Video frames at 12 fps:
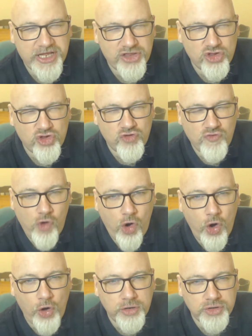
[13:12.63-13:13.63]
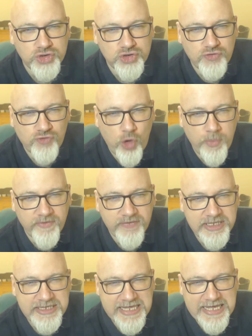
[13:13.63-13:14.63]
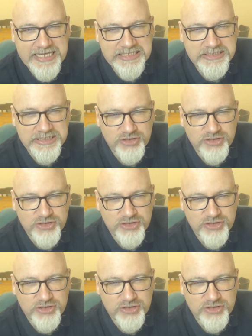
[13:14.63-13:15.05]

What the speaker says: that strong strawberry taste,